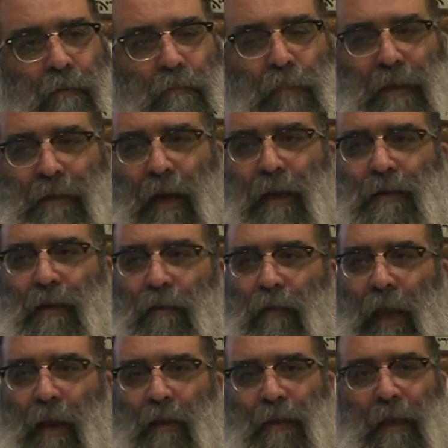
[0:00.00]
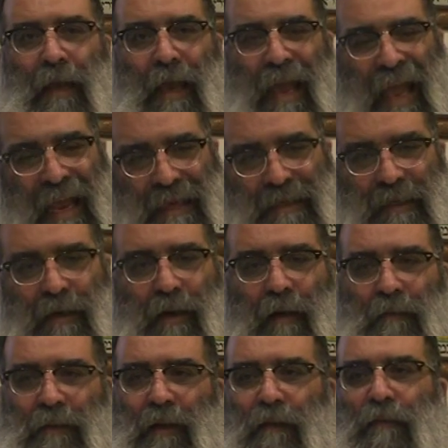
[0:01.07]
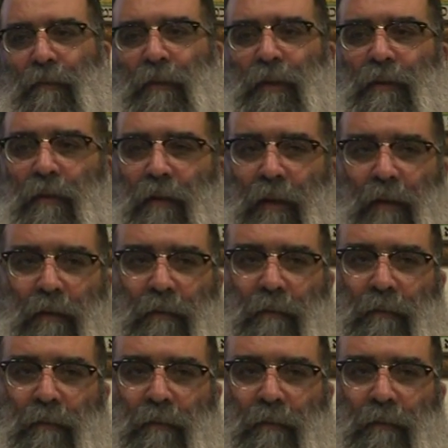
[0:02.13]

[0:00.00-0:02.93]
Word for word: besides the reality as it comes out from the Torah.